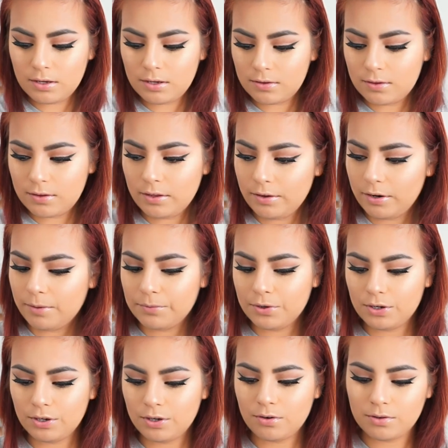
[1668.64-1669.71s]
So then I'm
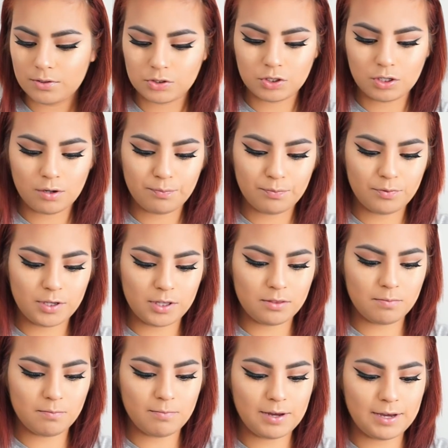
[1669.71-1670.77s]
gonna go on top
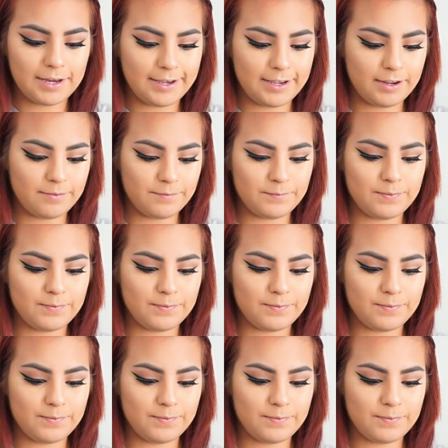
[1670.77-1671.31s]
with my